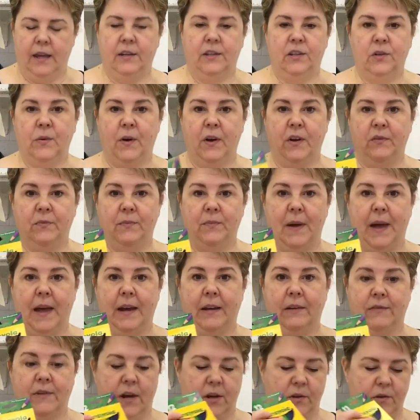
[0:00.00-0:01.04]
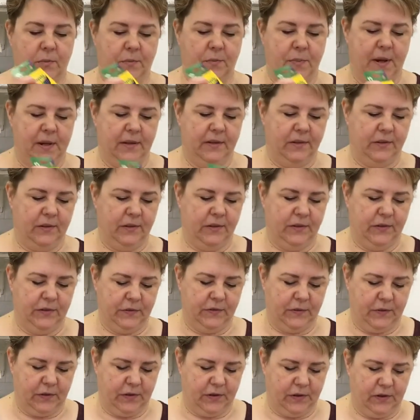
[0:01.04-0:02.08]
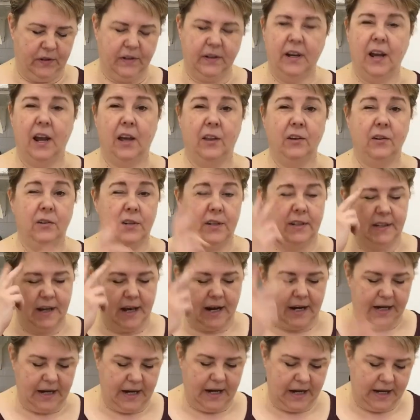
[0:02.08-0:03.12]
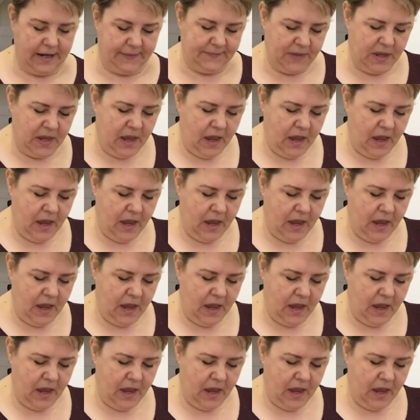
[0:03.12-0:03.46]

12-pack of colored pencils for color designing.